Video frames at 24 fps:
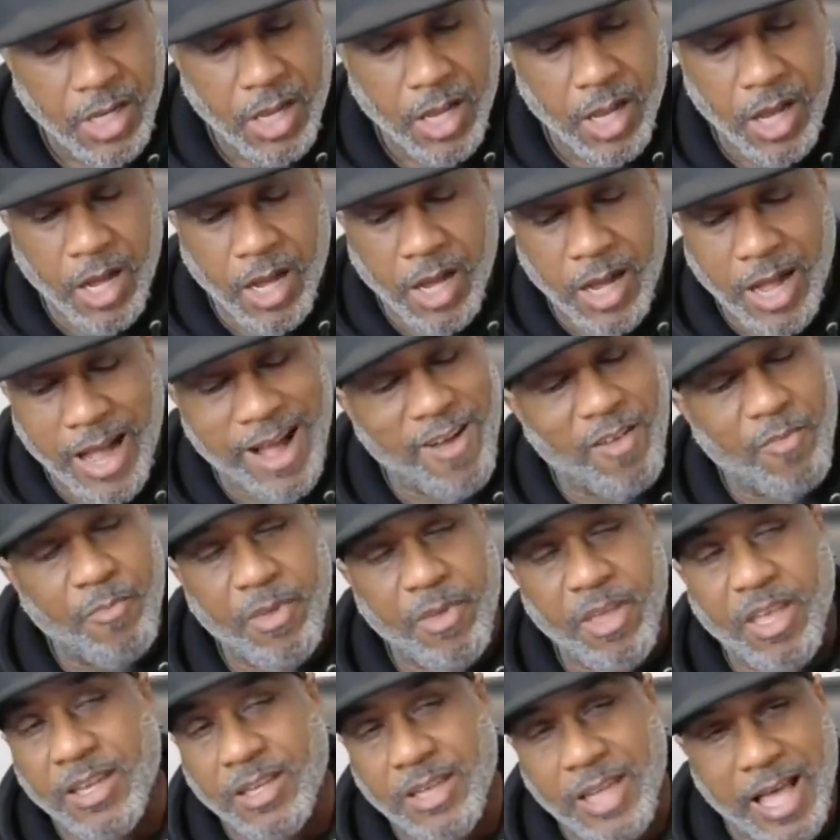Uh, I'll
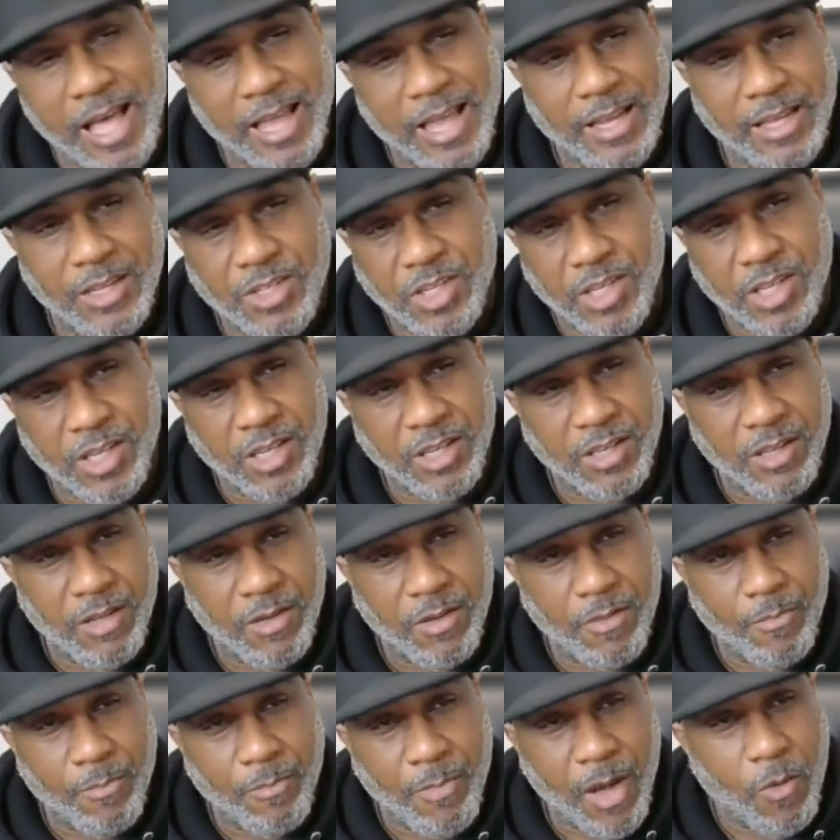be acknowledging
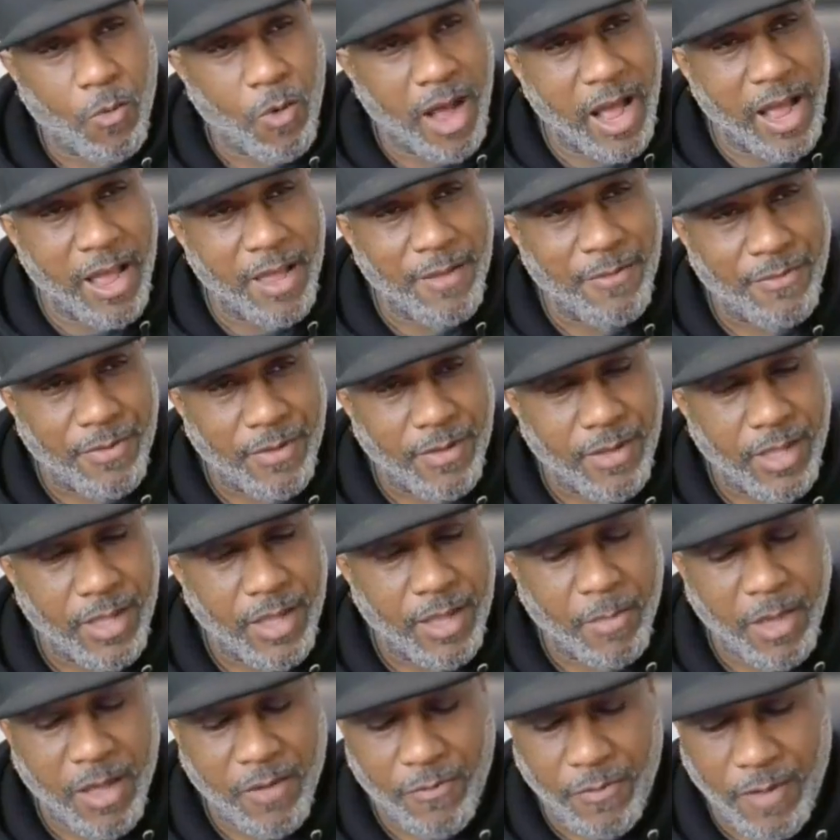my wife and
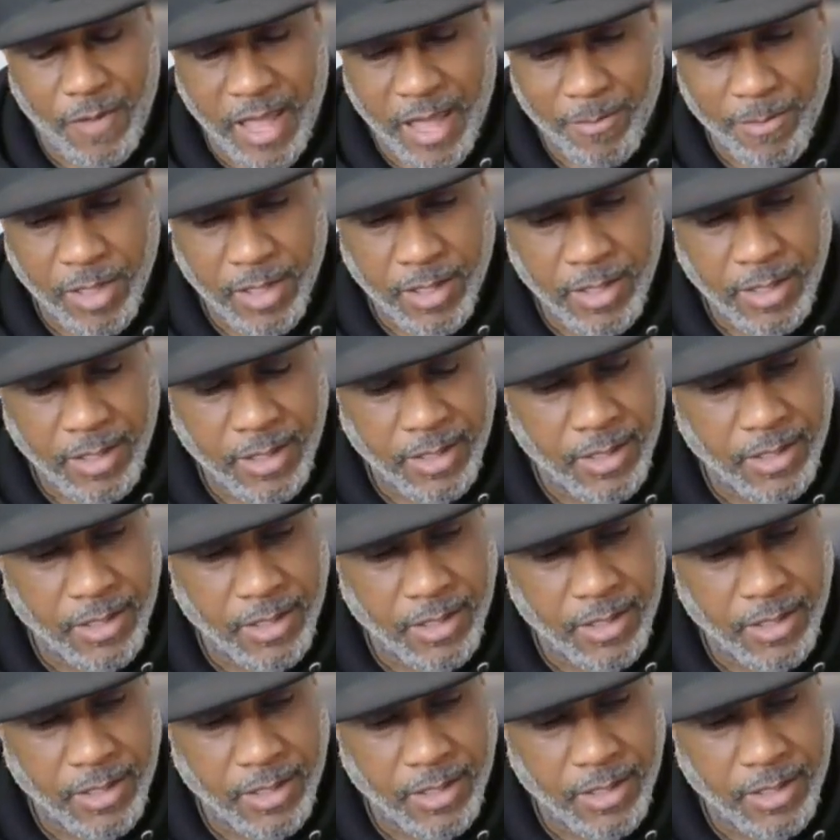my family.